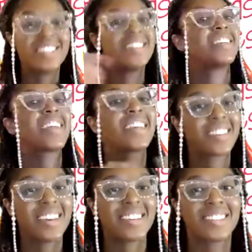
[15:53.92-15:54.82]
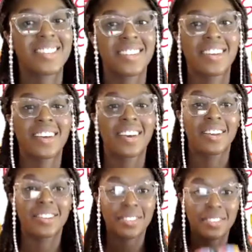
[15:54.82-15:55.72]
Jesus.
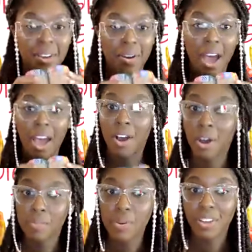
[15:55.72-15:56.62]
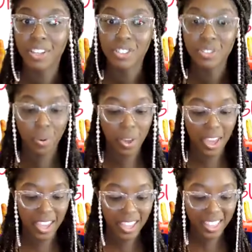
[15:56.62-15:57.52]
So I hope you
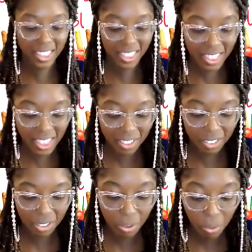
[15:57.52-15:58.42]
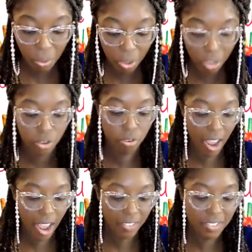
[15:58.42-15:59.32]
enjoy this cool
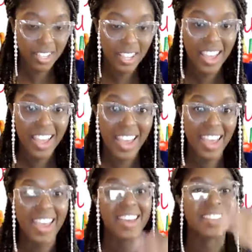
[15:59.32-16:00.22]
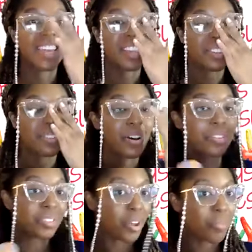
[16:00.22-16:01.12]
craft. And thank you all
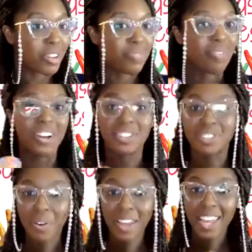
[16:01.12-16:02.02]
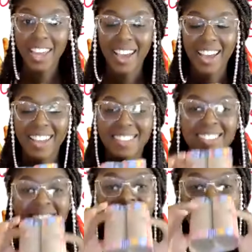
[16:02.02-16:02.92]
so much for joining us.
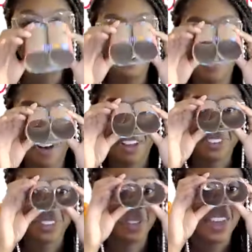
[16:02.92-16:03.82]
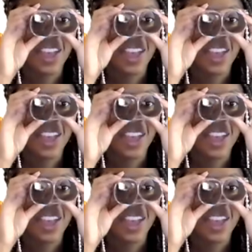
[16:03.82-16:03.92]
This is so awesome.